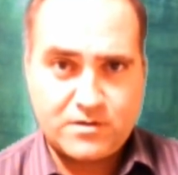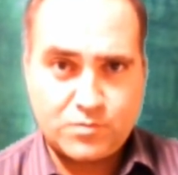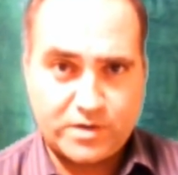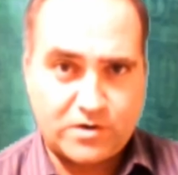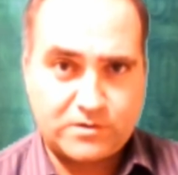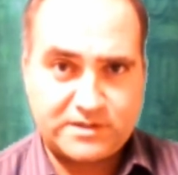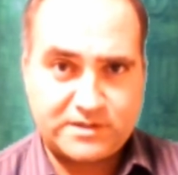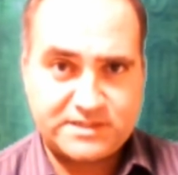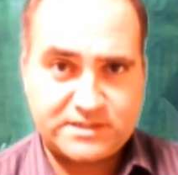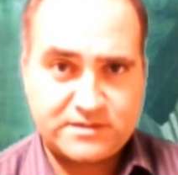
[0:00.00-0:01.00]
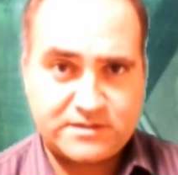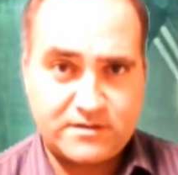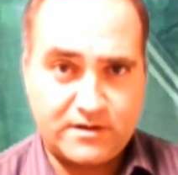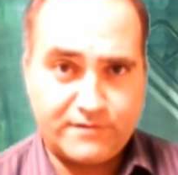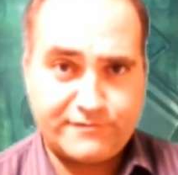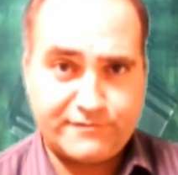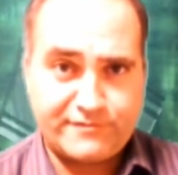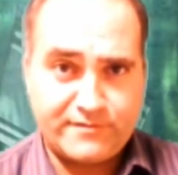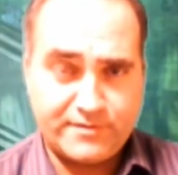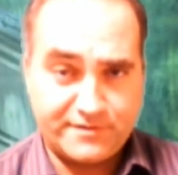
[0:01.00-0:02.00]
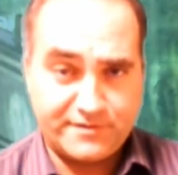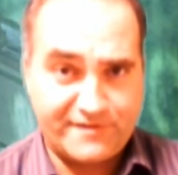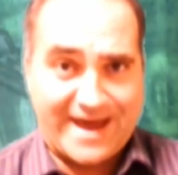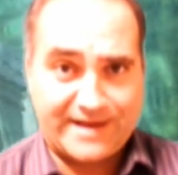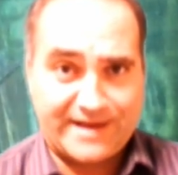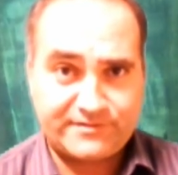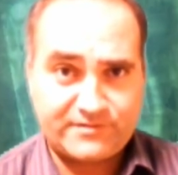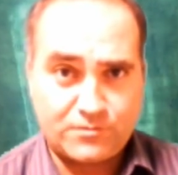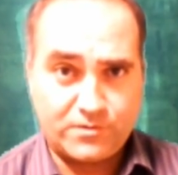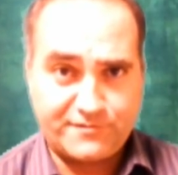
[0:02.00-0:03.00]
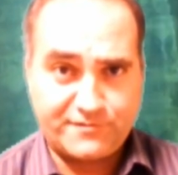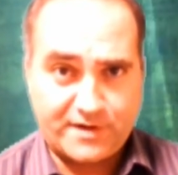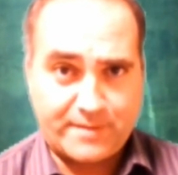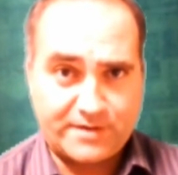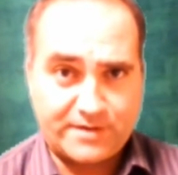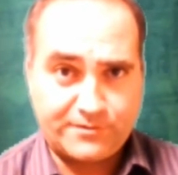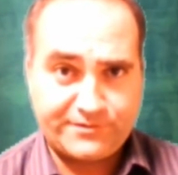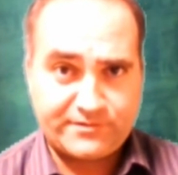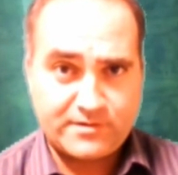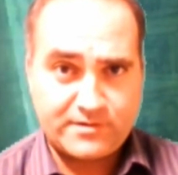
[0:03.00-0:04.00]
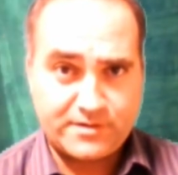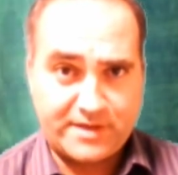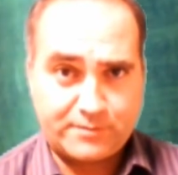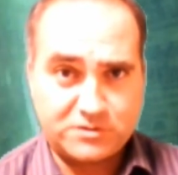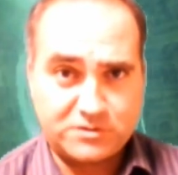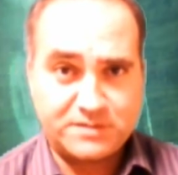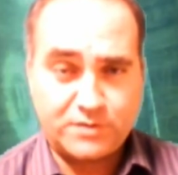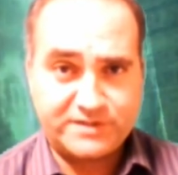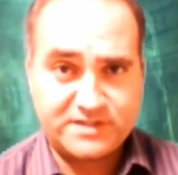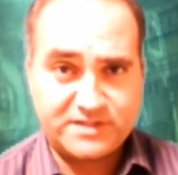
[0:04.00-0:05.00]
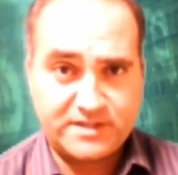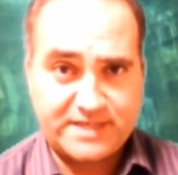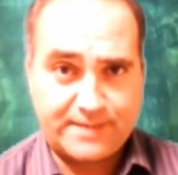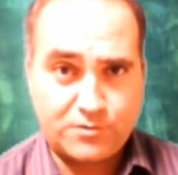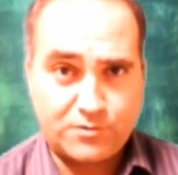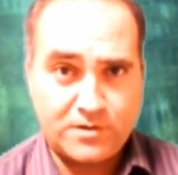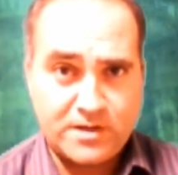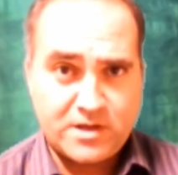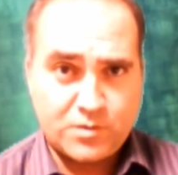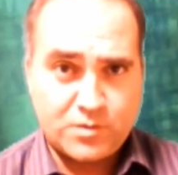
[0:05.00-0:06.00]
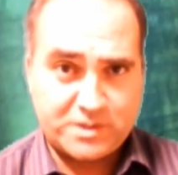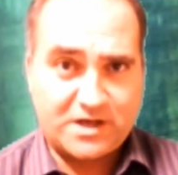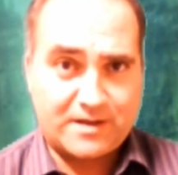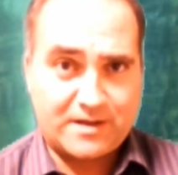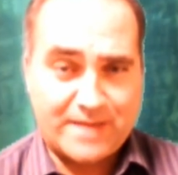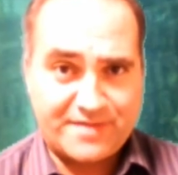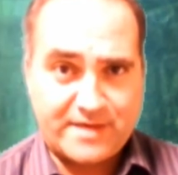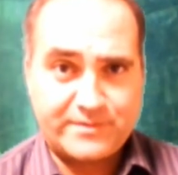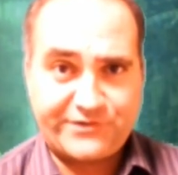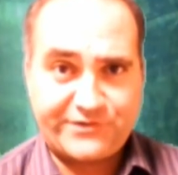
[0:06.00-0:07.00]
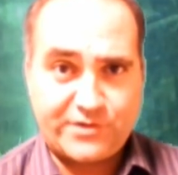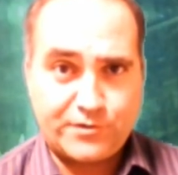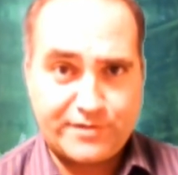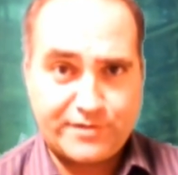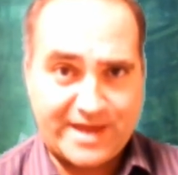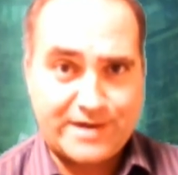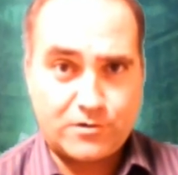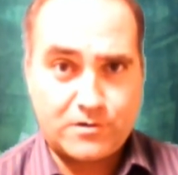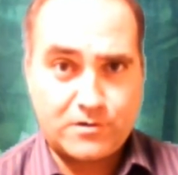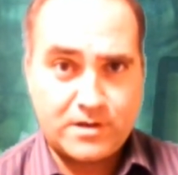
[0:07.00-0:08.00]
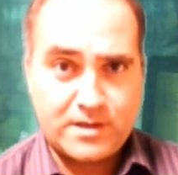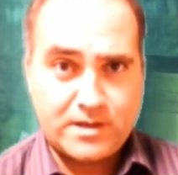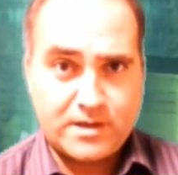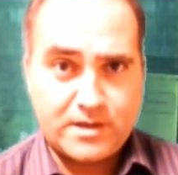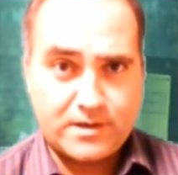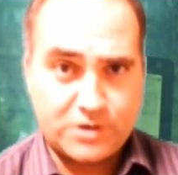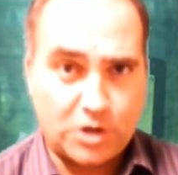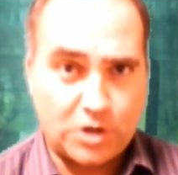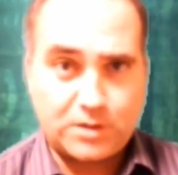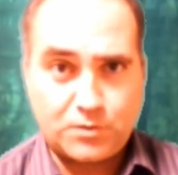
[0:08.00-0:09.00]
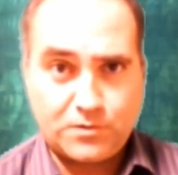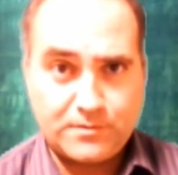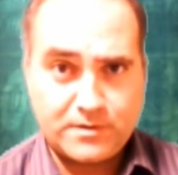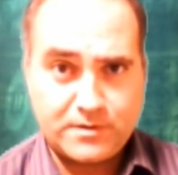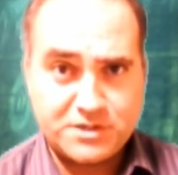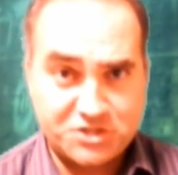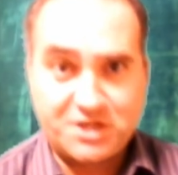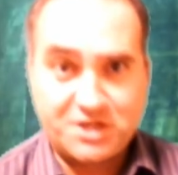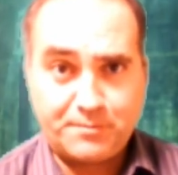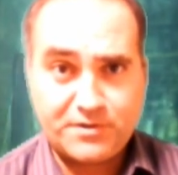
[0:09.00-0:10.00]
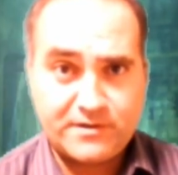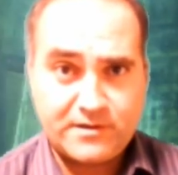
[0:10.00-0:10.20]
regardless of the facts or the fundamentals that that person brings to the table. We talk about them as though they are gullible sheep.